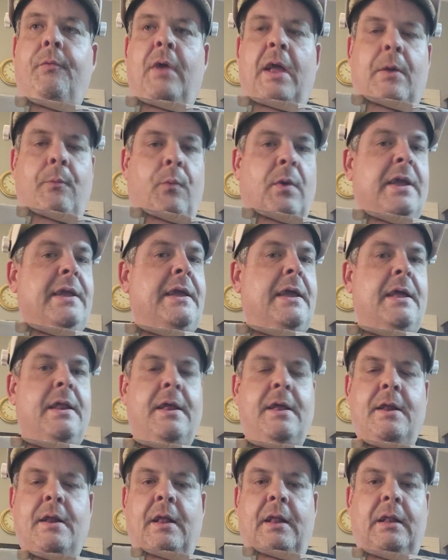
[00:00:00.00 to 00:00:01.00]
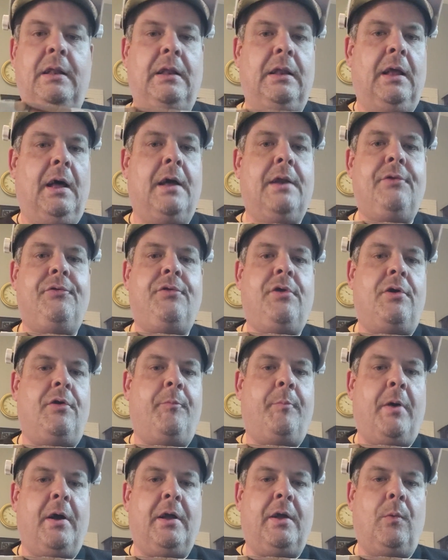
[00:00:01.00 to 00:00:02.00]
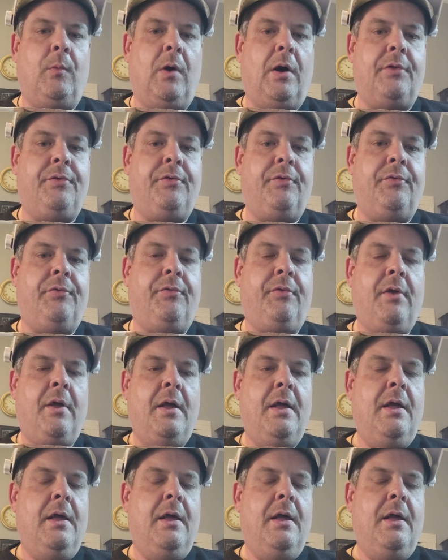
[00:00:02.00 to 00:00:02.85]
and we get in a lot of share of pocket watches.